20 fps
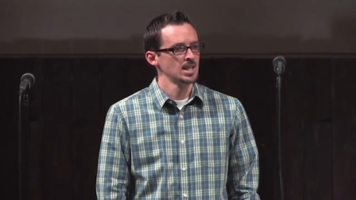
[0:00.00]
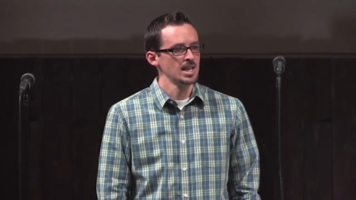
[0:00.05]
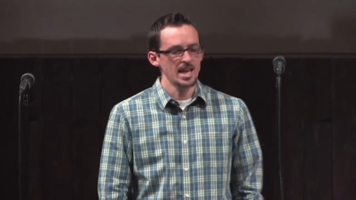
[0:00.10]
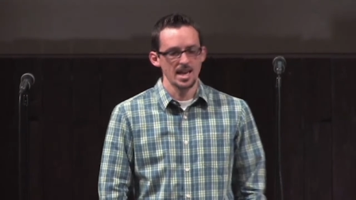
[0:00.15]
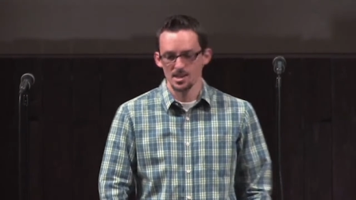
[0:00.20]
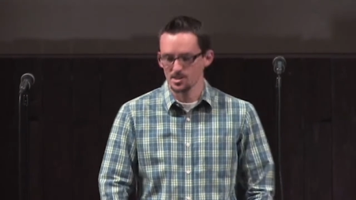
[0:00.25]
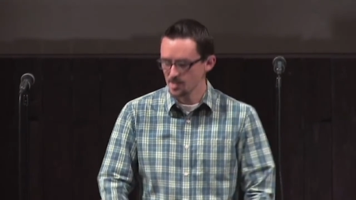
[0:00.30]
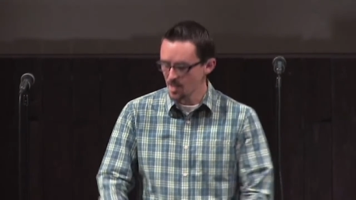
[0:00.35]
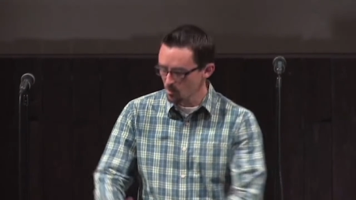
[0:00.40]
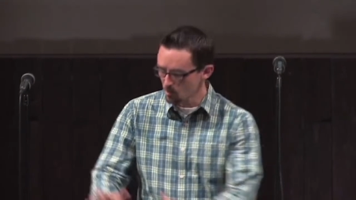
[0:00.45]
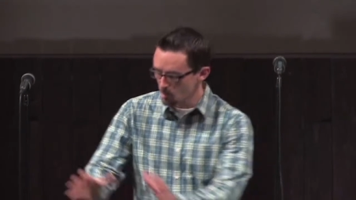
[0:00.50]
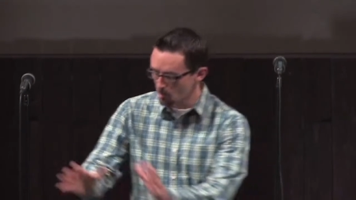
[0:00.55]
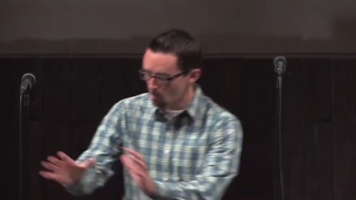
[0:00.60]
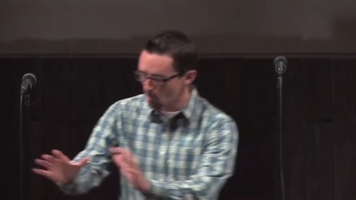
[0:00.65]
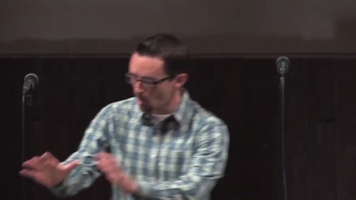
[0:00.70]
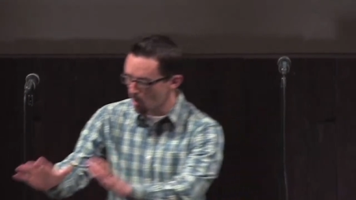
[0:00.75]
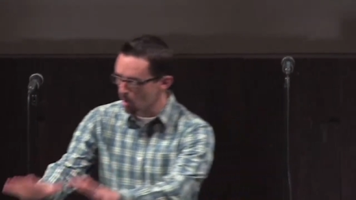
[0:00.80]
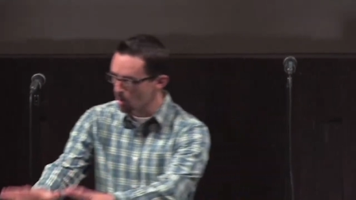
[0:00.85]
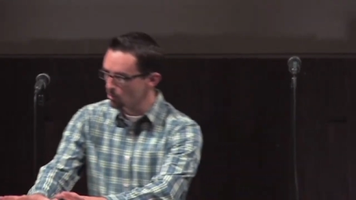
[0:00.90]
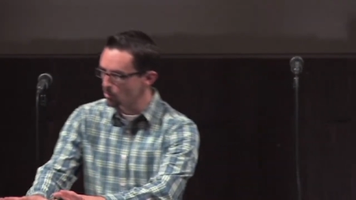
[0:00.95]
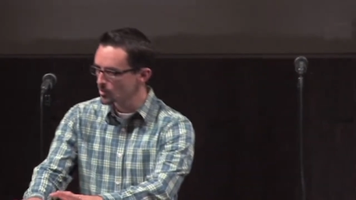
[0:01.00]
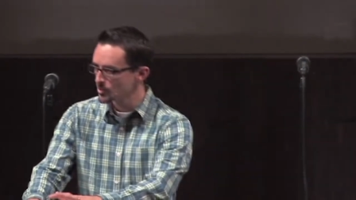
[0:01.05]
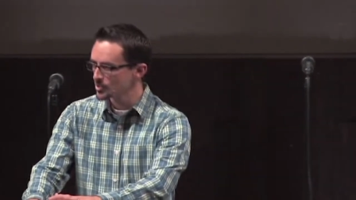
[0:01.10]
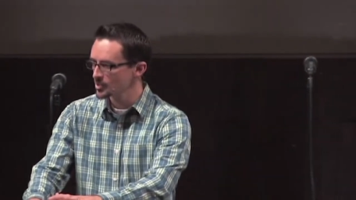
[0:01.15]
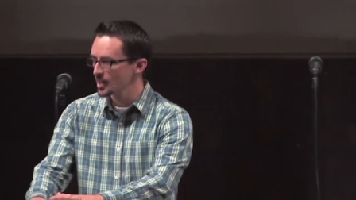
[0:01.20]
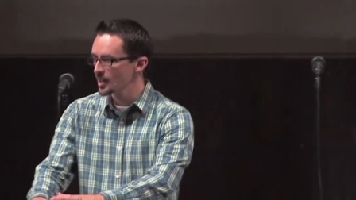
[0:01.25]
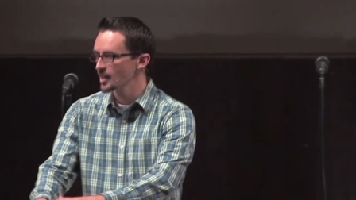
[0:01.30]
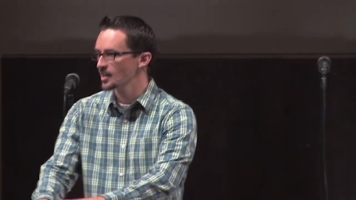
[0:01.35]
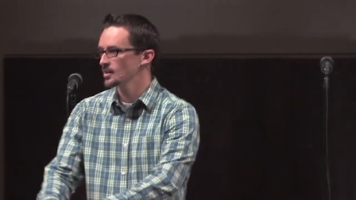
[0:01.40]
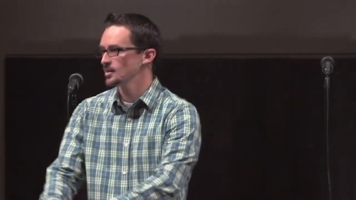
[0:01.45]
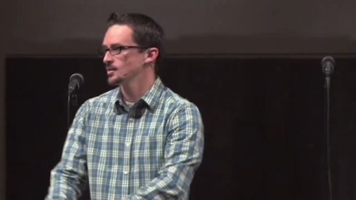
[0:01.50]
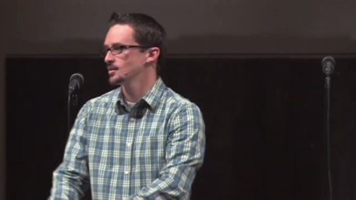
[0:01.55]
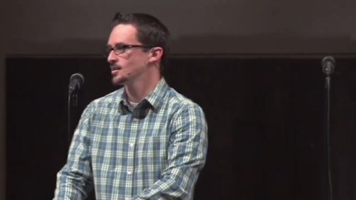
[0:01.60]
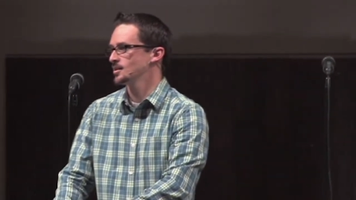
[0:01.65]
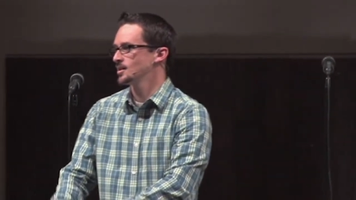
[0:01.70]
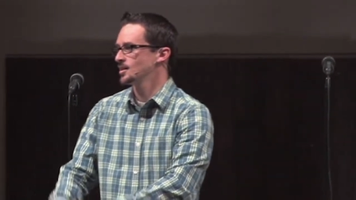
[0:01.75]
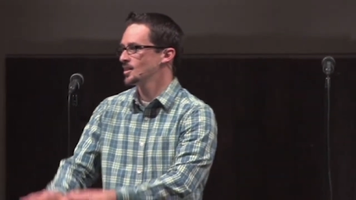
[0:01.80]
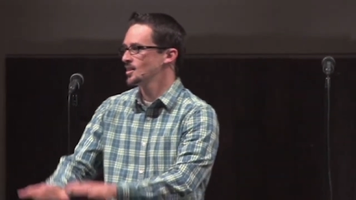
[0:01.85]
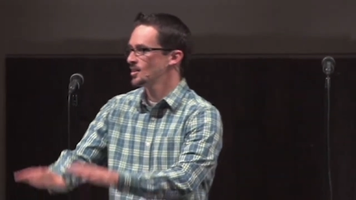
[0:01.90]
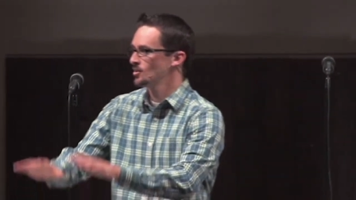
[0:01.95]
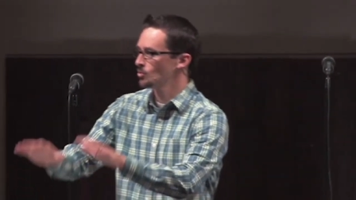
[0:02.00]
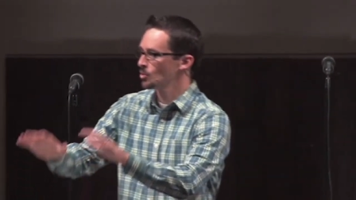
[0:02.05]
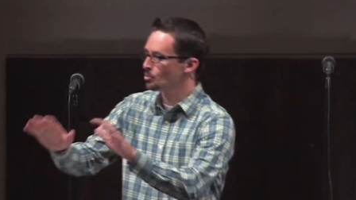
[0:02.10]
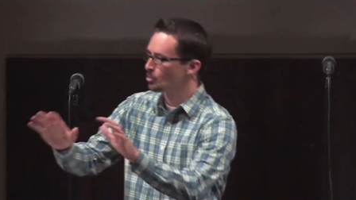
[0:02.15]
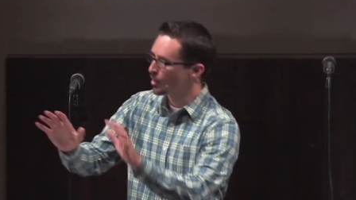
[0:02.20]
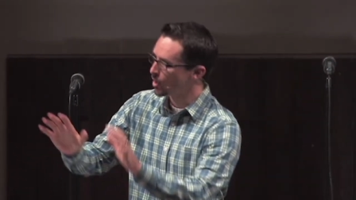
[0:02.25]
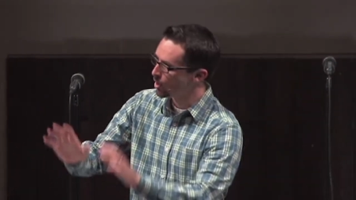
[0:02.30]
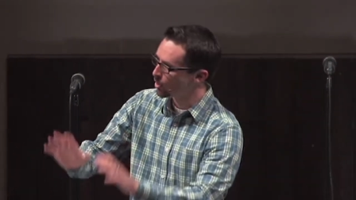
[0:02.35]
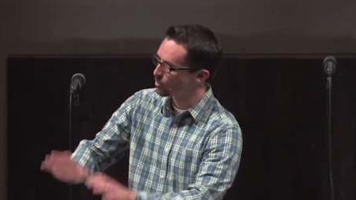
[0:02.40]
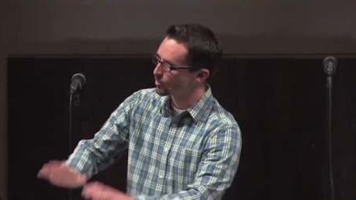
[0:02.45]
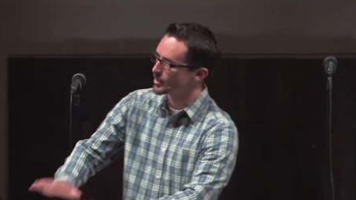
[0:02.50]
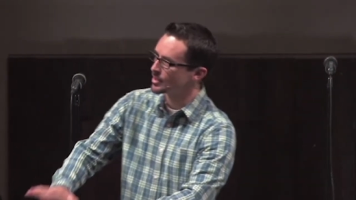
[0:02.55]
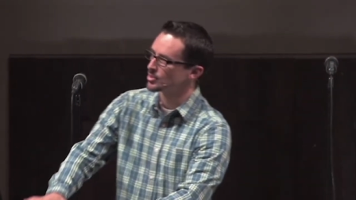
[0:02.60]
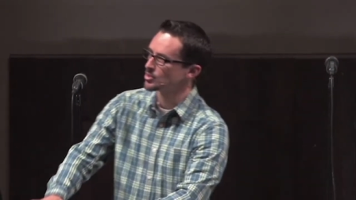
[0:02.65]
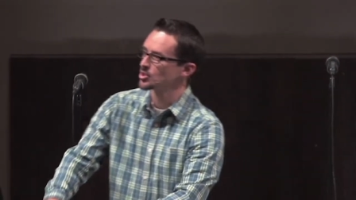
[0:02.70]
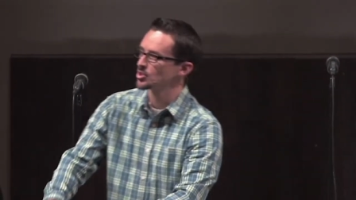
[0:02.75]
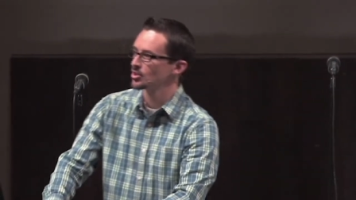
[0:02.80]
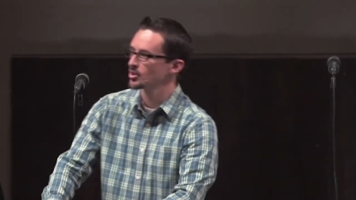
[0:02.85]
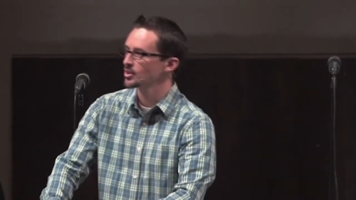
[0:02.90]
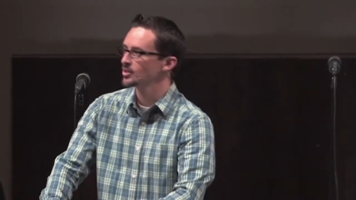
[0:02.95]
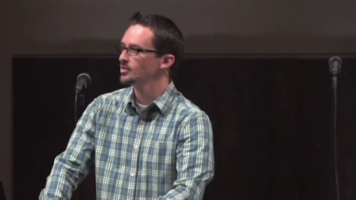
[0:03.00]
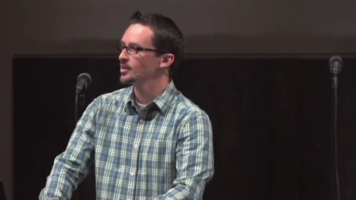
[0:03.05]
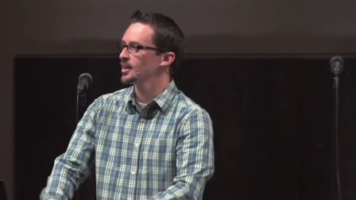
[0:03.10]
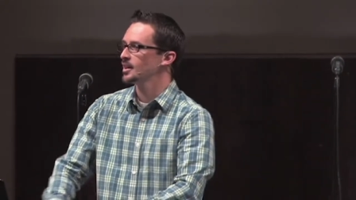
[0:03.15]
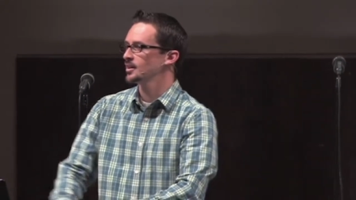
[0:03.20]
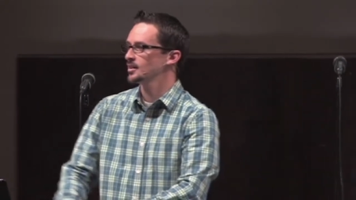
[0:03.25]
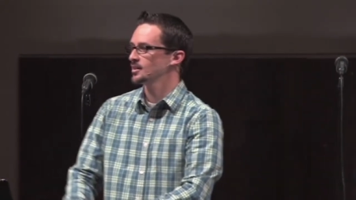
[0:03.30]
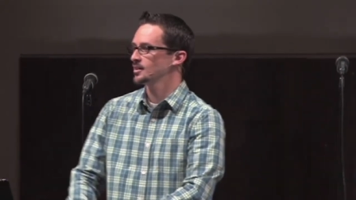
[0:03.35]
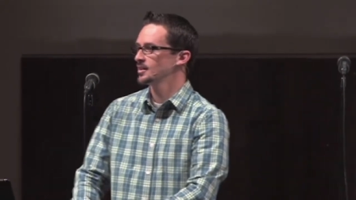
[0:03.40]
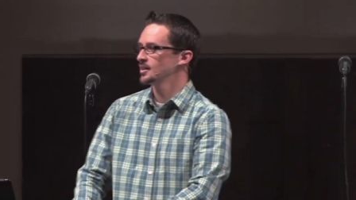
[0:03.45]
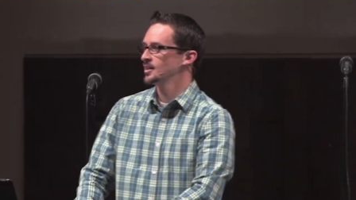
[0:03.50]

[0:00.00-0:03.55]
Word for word: Is that what Paul would say? Would Paul reassure you there?